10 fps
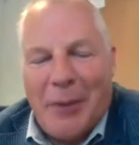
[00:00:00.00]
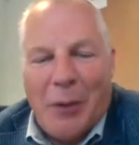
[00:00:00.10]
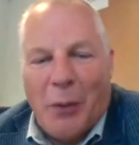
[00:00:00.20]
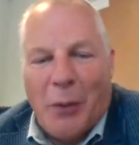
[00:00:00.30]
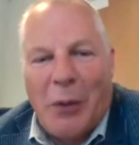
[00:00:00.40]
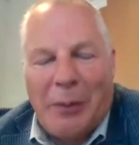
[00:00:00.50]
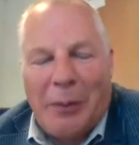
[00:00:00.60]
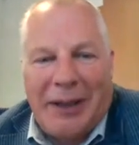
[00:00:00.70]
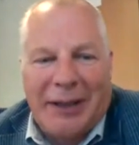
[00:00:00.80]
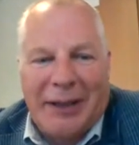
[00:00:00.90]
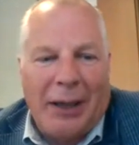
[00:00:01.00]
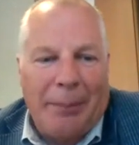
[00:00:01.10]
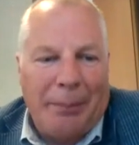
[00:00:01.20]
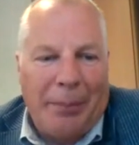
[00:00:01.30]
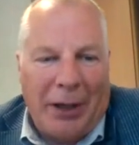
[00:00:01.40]
we're building
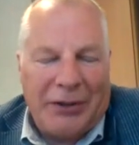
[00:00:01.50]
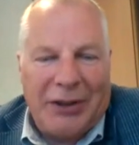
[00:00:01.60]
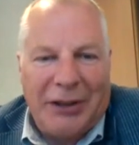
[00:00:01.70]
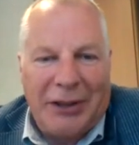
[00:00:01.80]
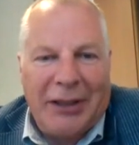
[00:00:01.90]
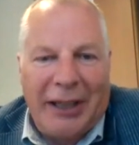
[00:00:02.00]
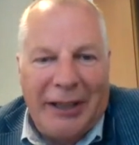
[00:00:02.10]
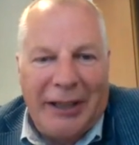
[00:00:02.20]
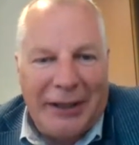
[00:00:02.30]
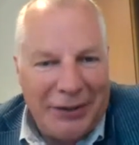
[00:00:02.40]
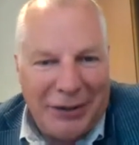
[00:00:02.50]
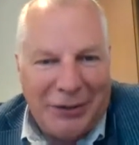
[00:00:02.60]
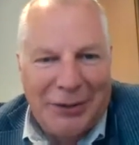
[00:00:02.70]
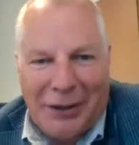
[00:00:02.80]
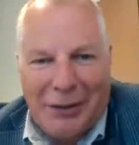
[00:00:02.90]
up parts in layers, as
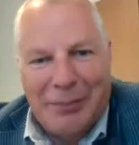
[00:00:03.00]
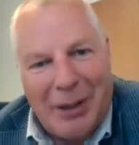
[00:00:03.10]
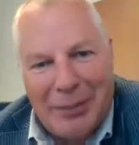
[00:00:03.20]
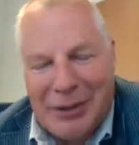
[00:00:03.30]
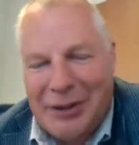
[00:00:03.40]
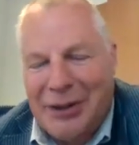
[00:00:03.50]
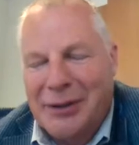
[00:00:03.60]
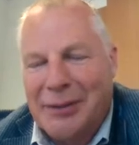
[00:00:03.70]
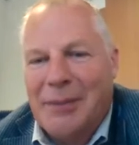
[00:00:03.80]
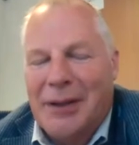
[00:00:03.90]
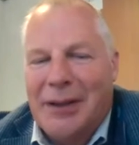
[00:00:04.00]
you know, probably know.